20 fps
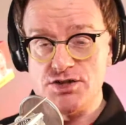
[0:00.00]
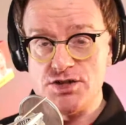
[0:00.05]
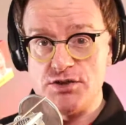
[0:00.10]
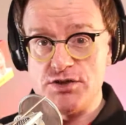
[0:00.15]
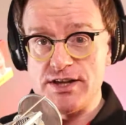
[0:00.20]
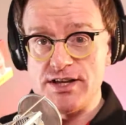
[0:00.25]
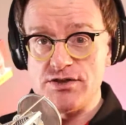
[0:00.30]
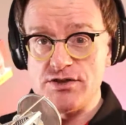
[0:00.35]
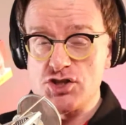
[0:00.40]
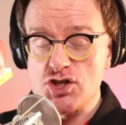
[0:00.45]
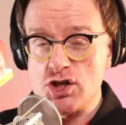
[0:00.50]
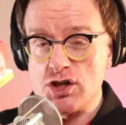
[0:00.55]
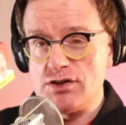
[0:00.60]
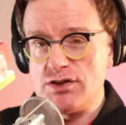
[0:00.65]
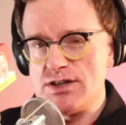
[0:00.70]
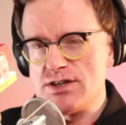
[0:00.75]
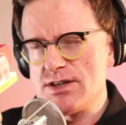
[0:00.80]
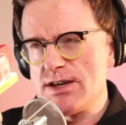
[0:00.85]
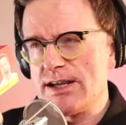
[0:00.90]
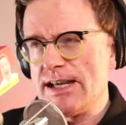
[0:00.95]
so that
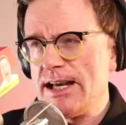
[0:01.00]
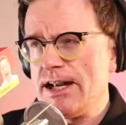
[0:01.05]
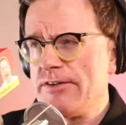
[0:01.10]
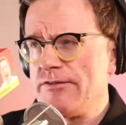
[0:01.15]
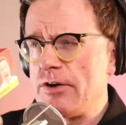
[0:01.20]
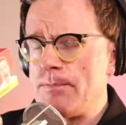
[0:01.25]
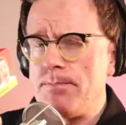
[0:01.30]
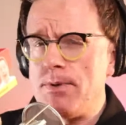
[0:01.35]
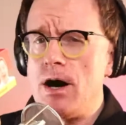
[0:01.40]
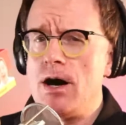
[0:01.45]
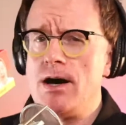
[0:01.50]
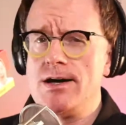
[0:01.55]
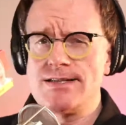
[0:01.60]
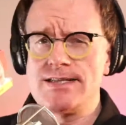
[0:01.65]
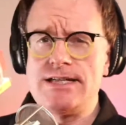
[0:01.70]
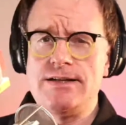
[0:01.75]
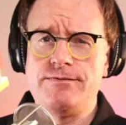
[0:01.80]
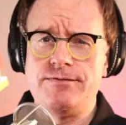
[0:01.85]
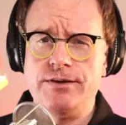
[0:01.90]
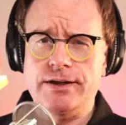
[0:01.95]
there's a kind of a
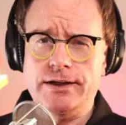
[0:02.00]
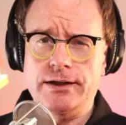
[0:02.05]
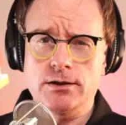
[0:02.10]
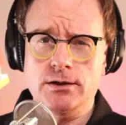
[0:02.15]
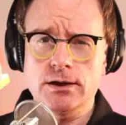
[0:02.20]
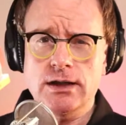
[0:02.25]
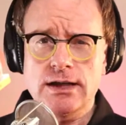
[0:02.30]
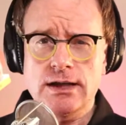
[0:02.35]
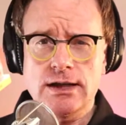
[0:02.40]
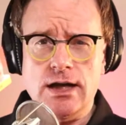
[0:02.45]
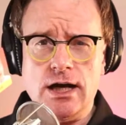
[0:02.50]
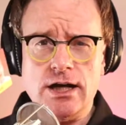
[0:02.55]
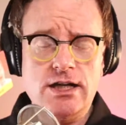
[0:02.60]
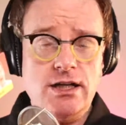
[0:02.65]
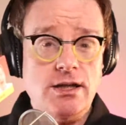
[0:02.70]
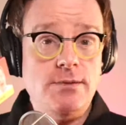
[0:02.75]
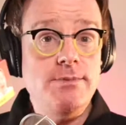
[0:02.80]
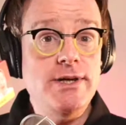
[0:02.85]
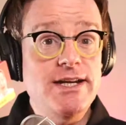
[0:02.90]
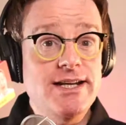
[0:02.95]
party feel, a
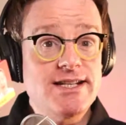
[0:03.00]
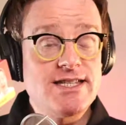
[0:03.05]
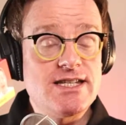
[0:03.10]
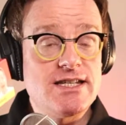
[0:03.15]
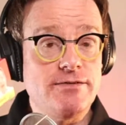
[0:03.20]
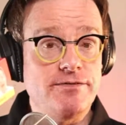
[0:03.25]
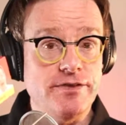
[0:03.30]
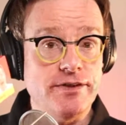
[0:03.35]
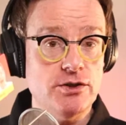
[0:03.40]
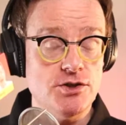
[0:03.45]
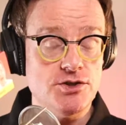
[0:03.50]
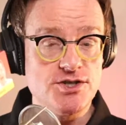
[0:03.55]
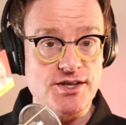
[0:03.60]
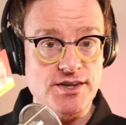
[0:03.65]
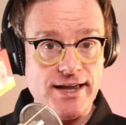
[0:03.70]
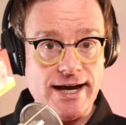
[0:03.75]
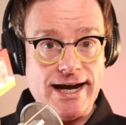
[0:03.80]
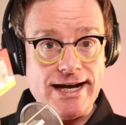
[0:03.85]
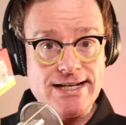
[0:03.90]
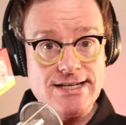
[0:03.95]
community feel
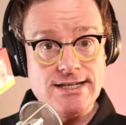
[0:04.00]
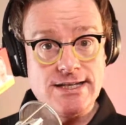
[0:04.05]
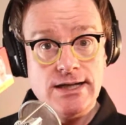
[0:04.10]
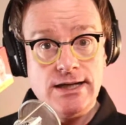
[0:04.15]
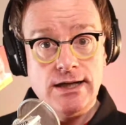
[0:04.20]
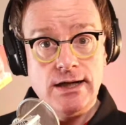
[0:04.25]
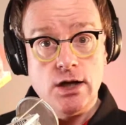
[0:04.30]
to that.